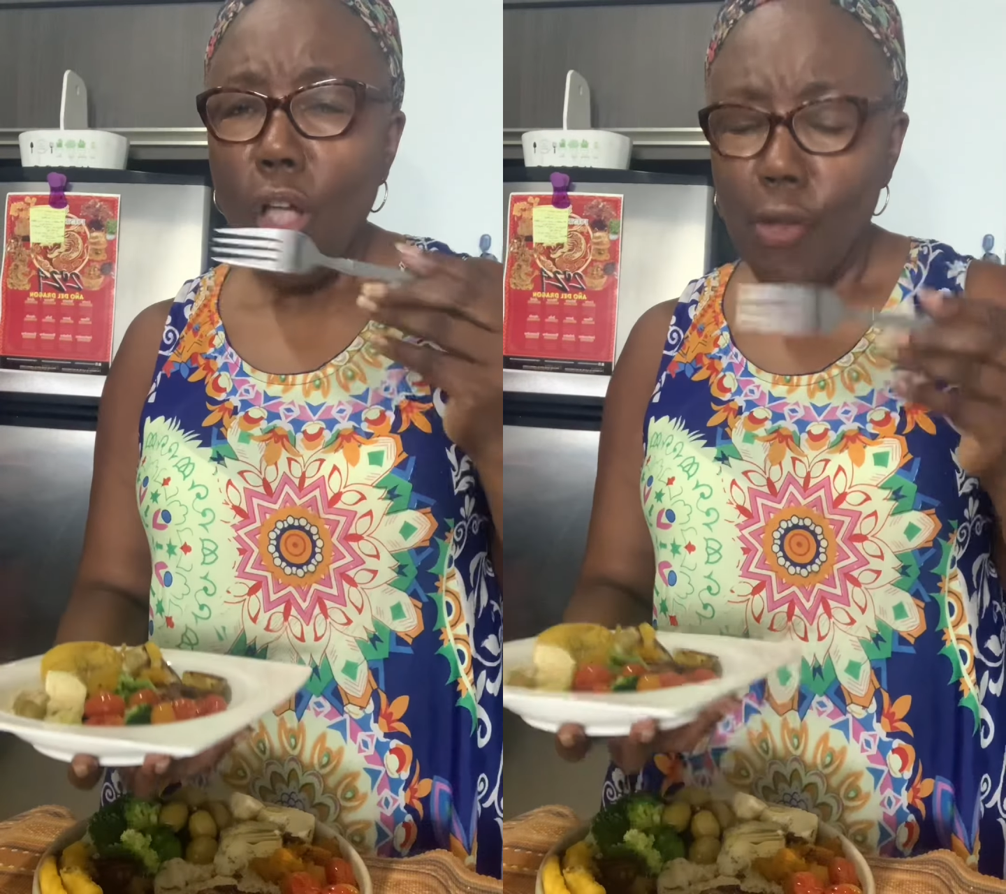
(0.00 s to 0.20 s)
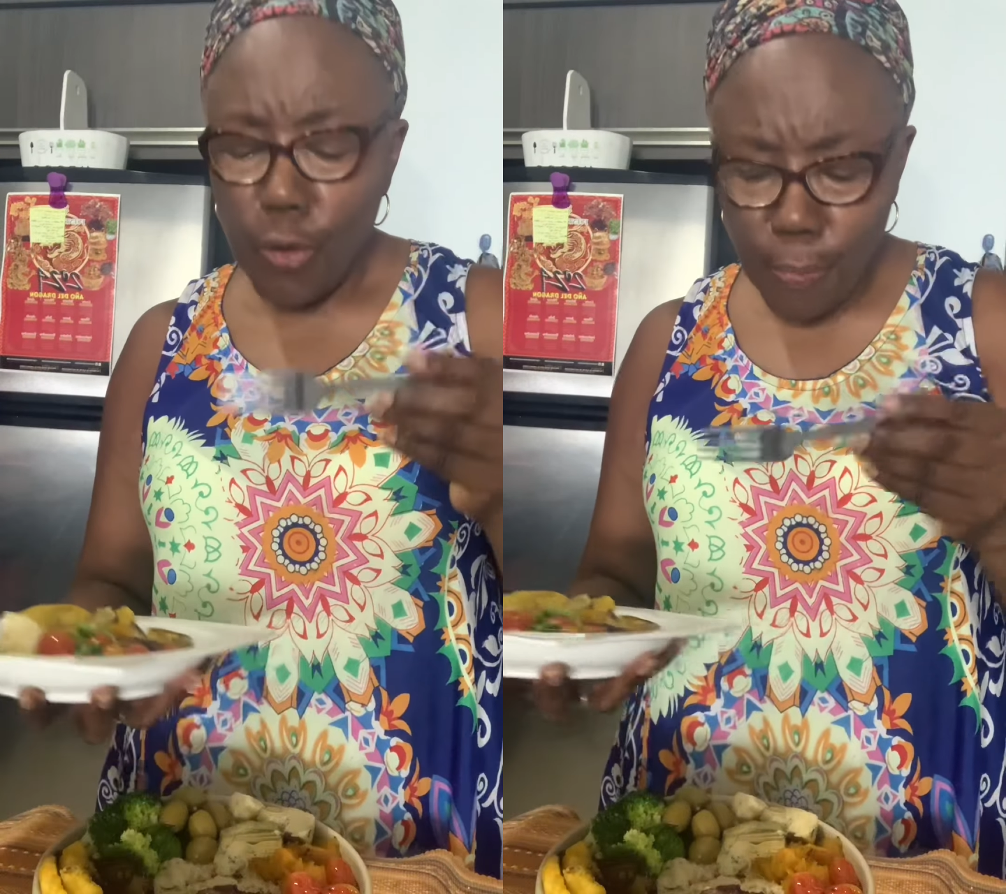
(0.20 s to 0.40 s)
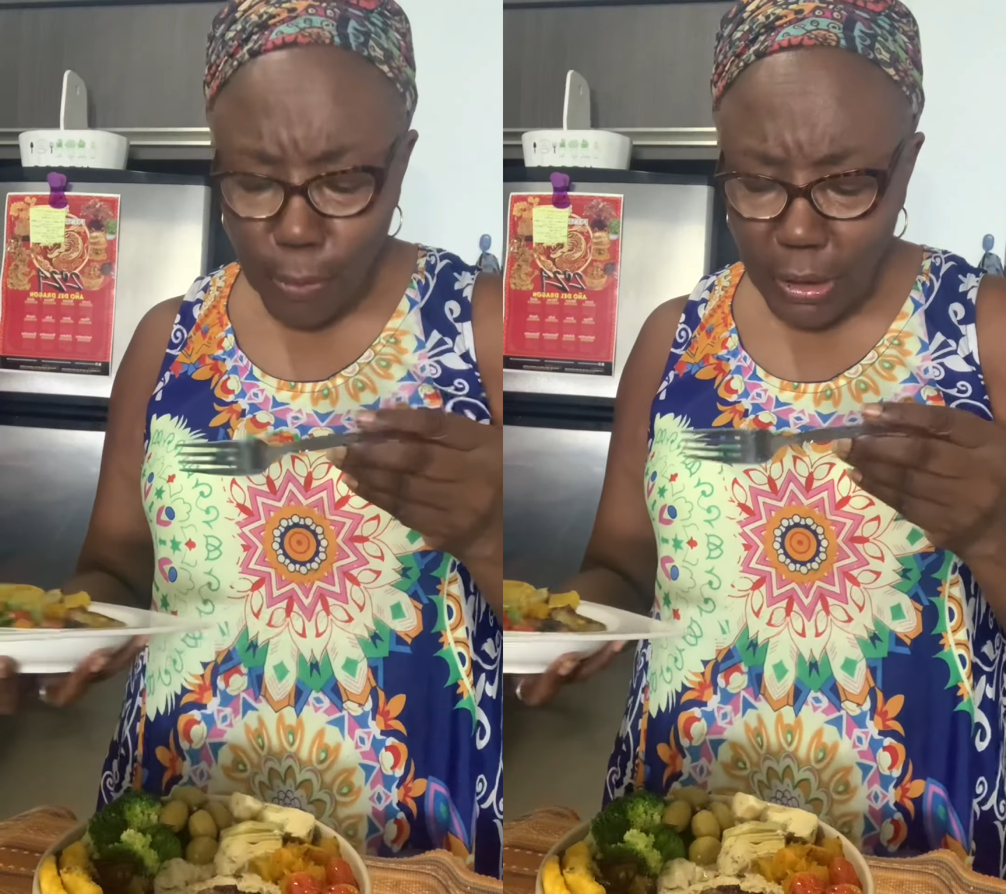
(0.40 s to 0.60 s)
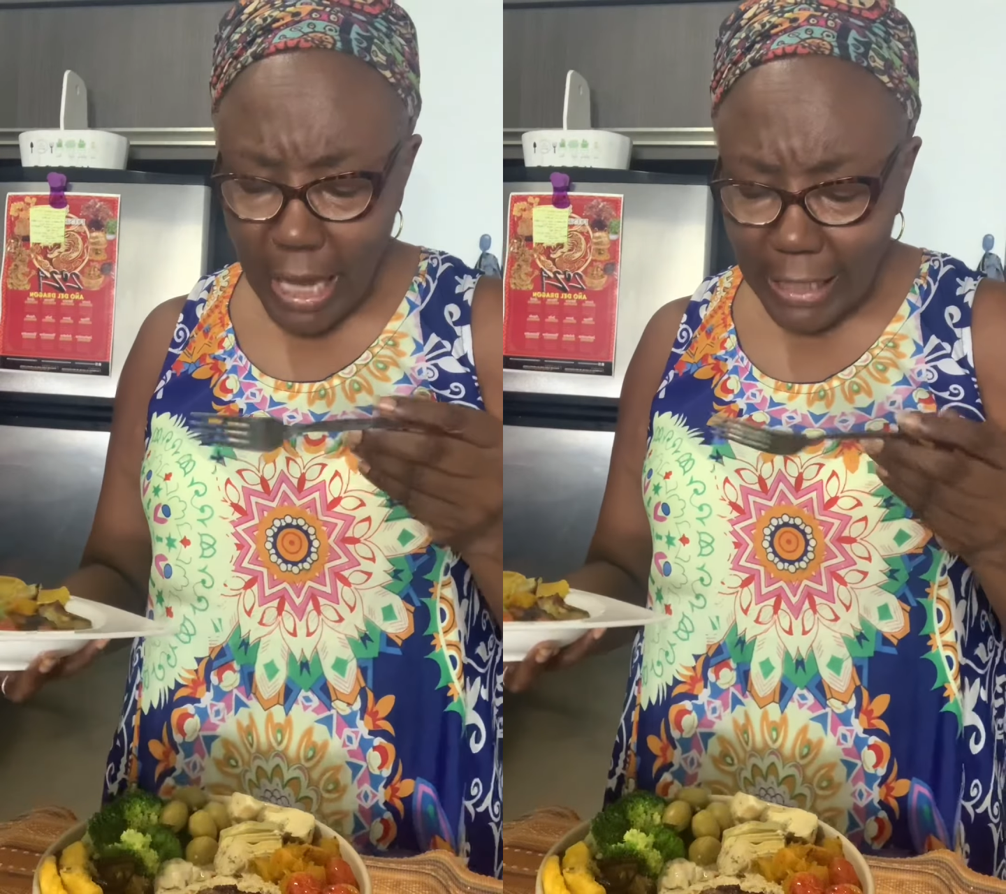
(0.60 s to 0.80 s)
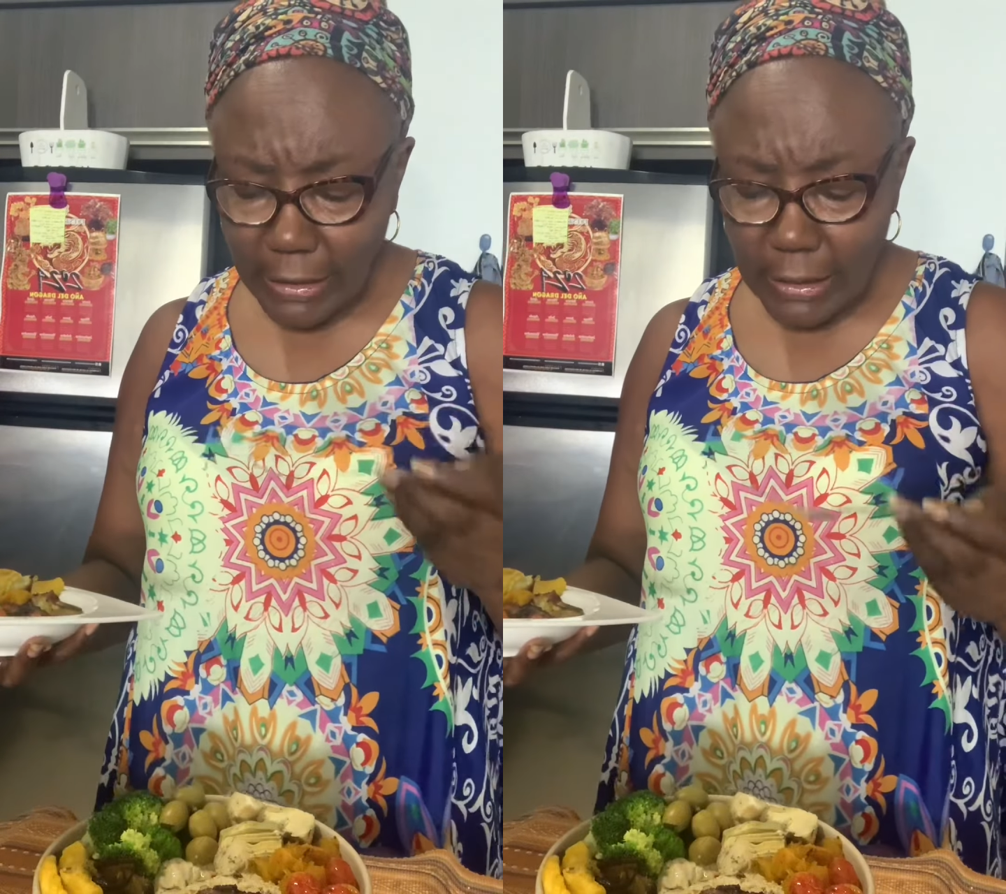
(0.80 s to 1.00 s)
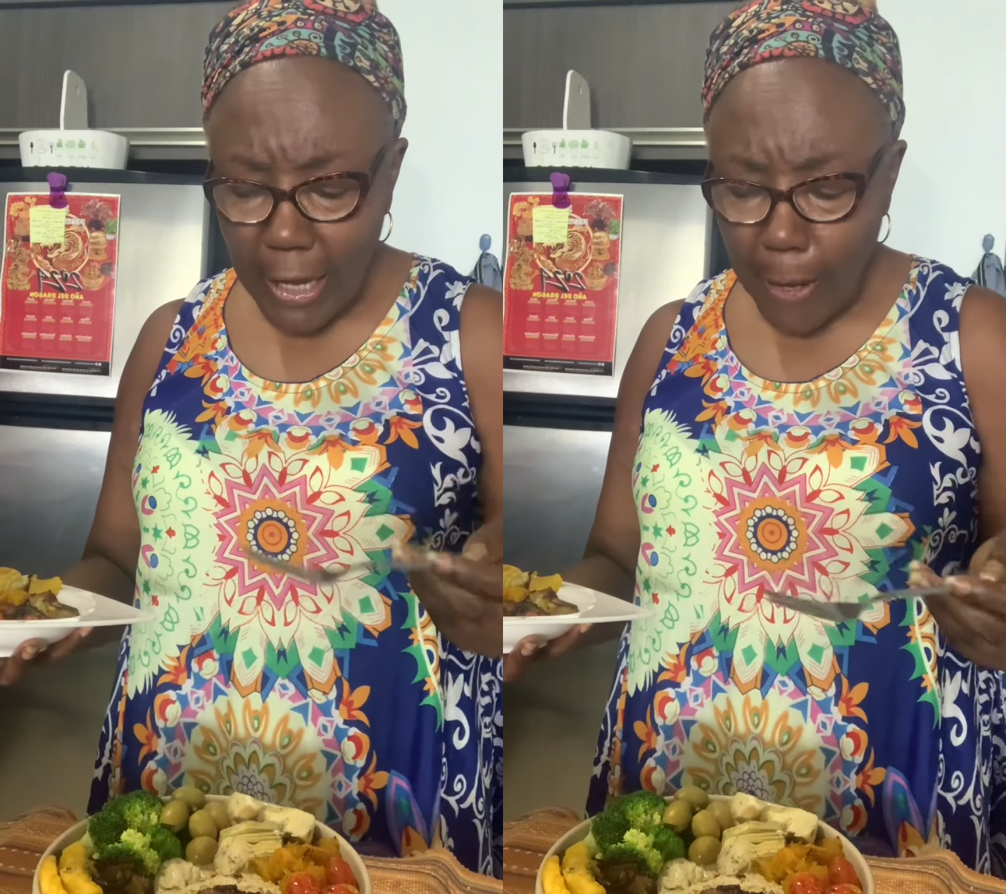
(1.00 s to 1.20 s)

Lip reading: You put that